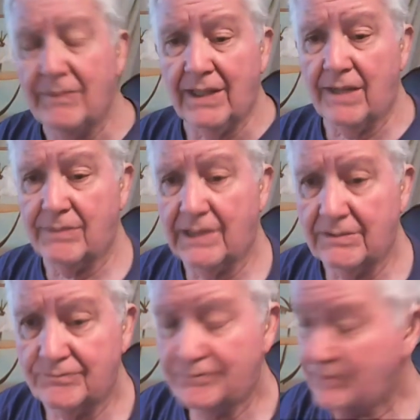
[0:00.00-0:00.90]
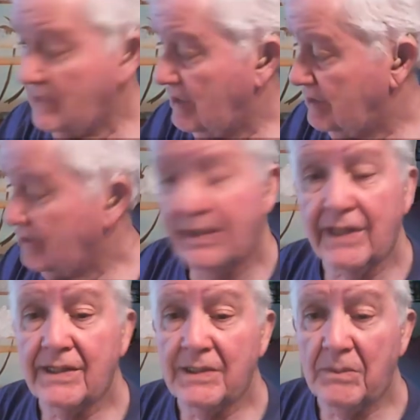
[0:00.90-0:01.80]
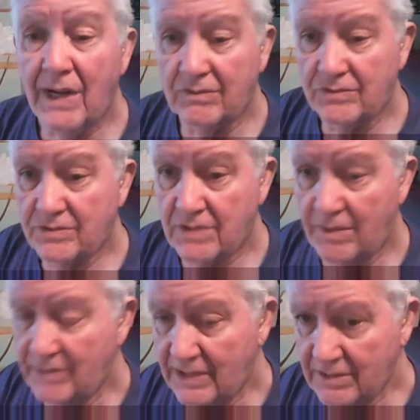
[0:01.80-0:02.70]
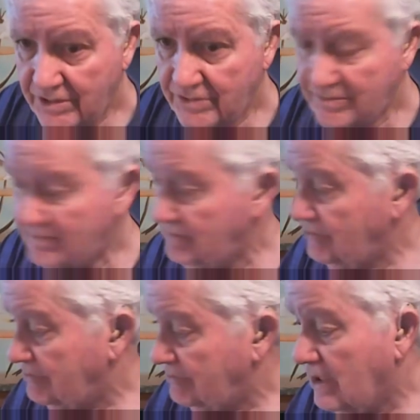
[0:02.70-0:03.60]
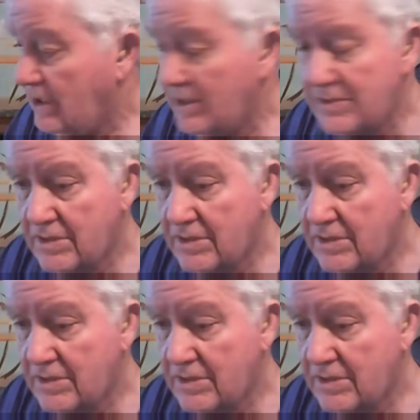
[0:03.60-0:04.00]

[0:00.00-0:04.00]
Lobby. You can get it at Michael's. I mean, it's